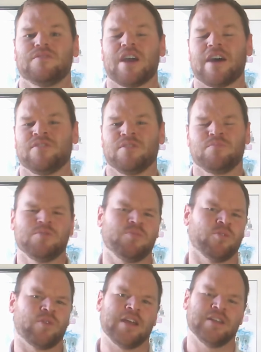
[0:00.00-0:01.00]
having
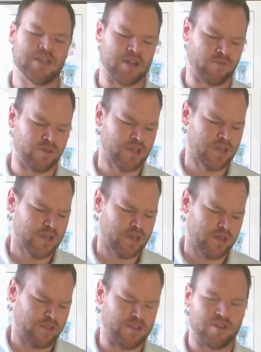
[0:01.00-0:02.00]
people write down
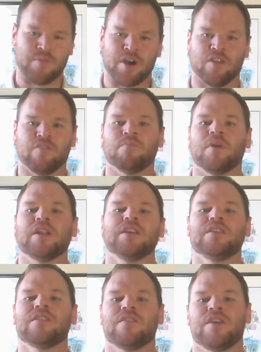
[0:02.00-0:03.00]
the amount of
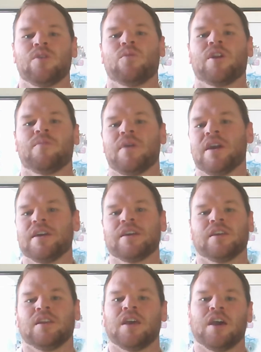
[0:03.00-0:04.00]
money that they want to make
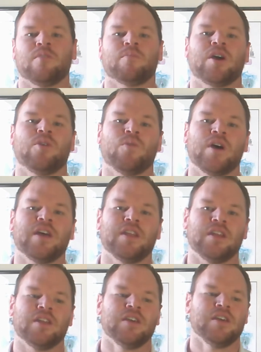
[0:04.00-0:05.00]
and, and by when.
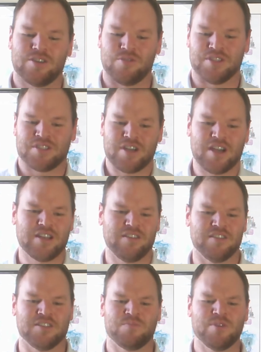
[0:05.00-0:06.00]
And so he's talking to
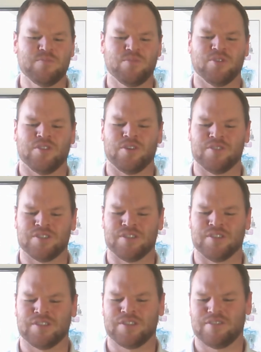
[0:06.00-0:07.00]
these people, and there was
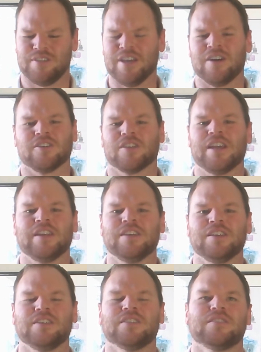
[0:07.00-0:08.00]
this young lady
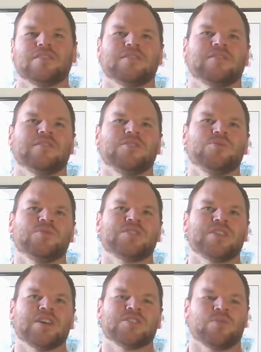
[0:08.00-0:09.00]
who
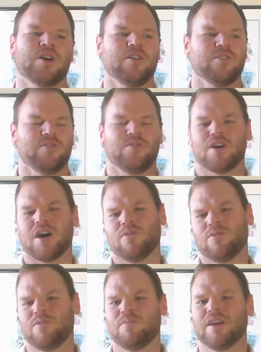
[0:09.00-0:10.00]
says, "Well, I want to I
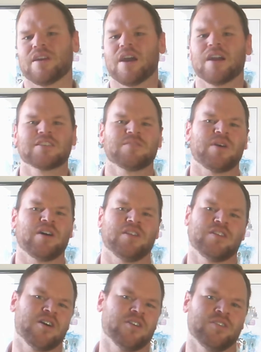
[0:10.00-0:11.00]
want to make X amount
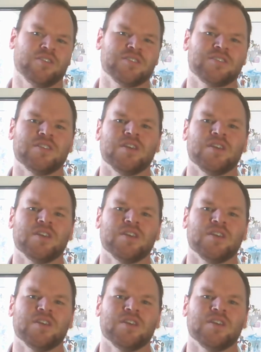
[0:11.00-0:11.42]
of dollars."